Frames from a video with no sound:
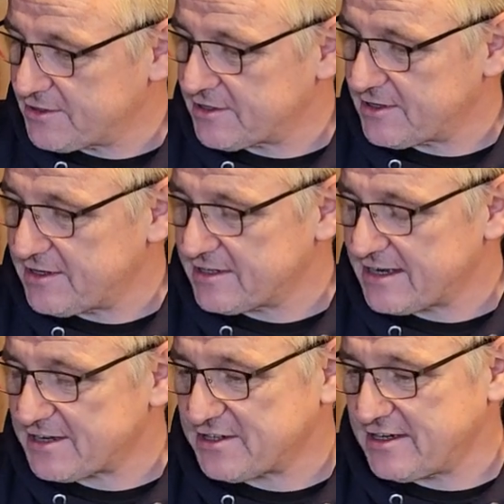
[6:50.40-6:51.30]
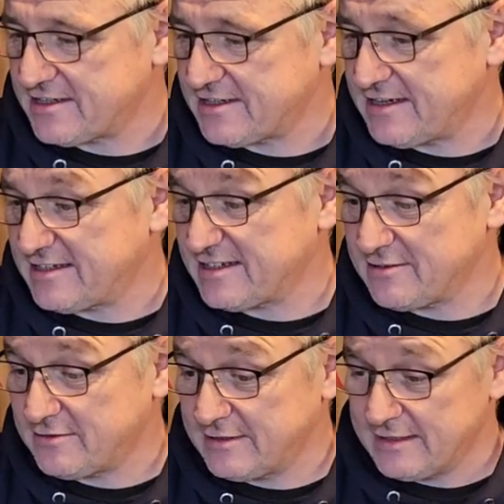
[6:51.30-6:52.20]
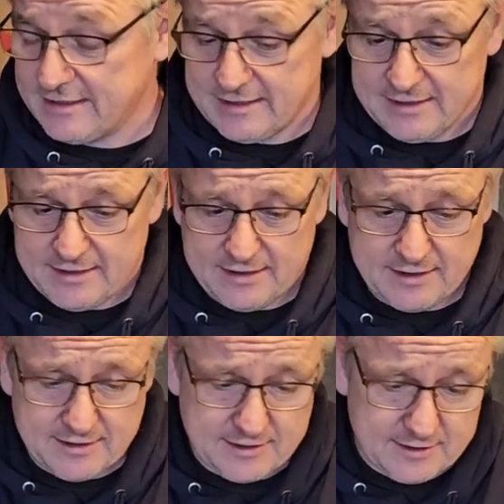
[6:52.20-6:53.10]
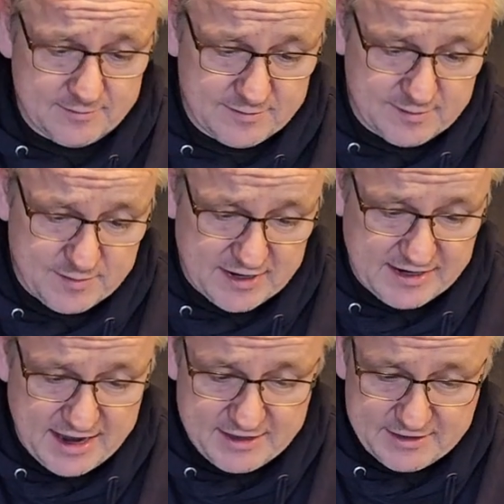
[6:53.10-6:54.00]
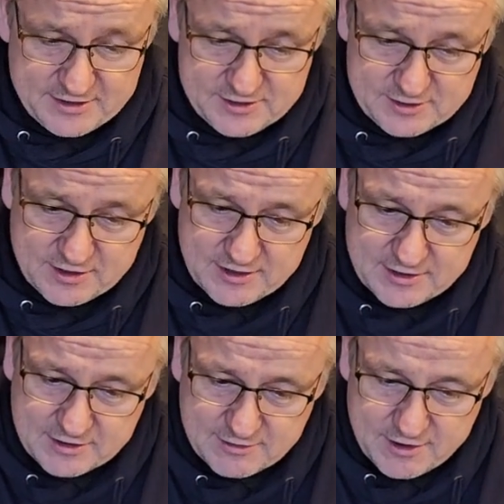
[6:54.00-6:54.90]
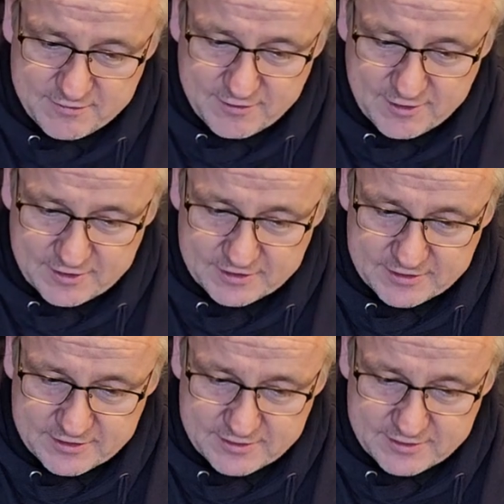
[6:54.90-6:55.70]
onions. So these are last year's seeds still. But again, they should grow fine.